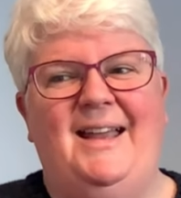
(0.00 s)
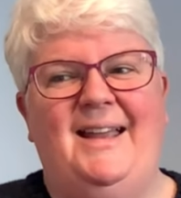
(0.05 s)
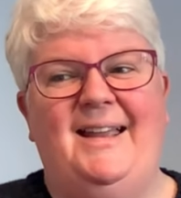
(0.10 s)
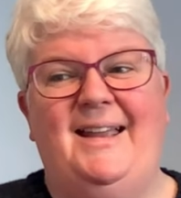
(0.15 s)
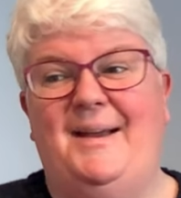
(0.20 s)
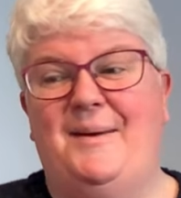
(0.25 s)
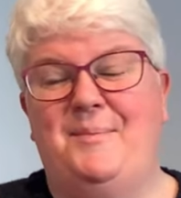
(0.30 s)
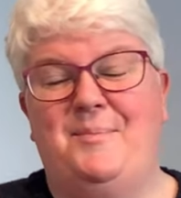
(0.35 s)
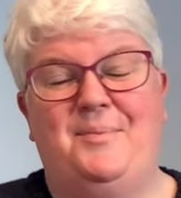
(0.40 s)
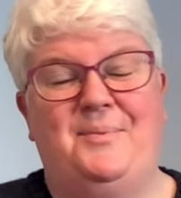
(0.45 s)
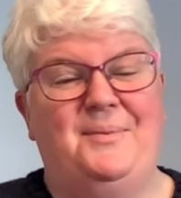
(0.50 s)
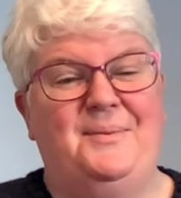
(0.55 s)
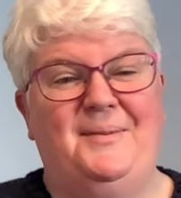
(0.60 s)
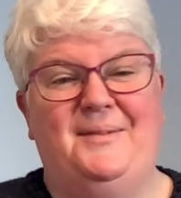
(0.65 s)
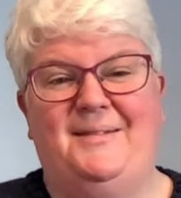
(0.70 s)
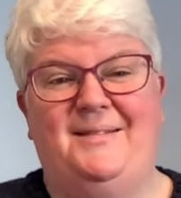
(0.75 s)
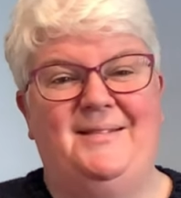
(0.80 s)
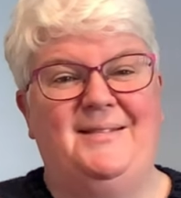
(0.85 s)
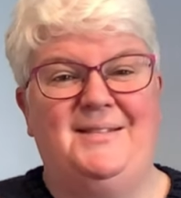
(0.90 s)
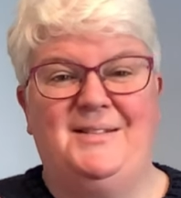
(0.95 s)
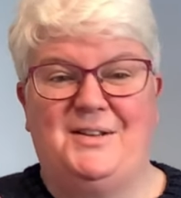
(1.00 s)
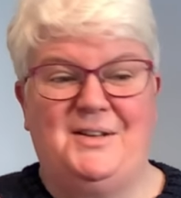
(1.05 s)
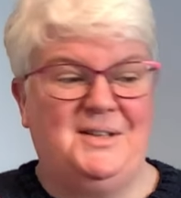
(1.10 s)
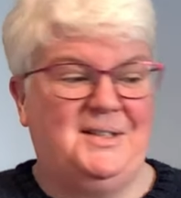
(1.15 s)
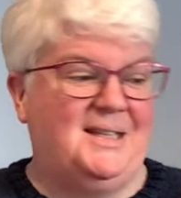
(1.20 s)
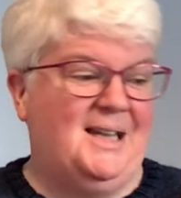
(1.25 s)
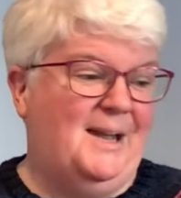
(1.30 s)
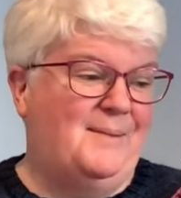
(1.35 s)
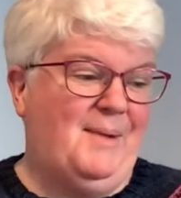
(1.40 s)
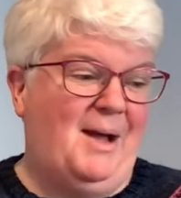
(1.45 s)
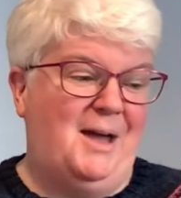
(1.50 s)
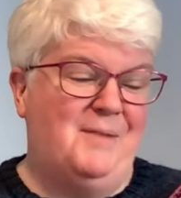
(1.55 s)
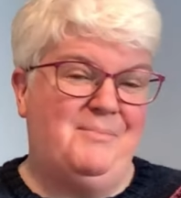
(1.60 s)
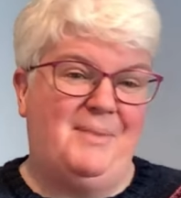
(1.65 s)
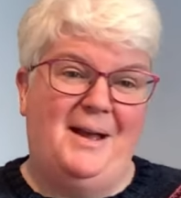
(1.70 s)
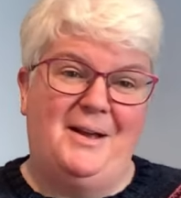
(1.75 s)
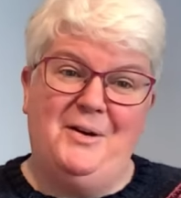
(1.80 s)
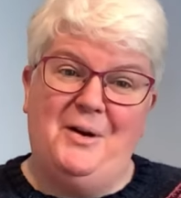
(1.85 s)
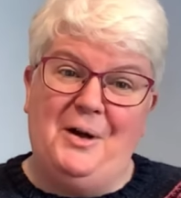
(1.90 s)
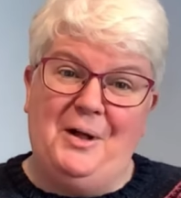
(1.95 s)
yep, good time had
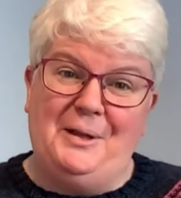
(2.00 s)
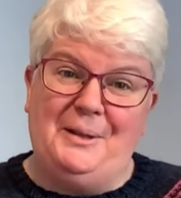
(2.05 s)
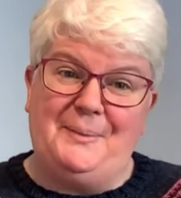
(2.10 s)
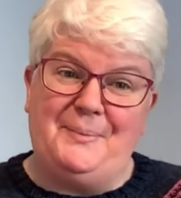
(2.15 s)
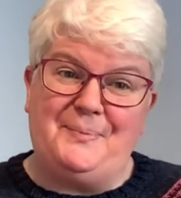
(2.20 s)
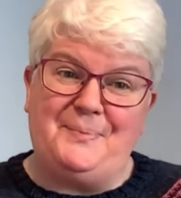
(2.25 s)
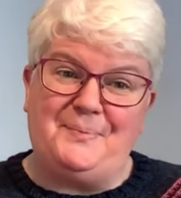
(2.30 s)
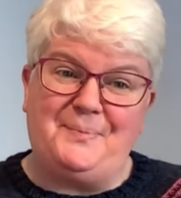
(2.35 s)
by all.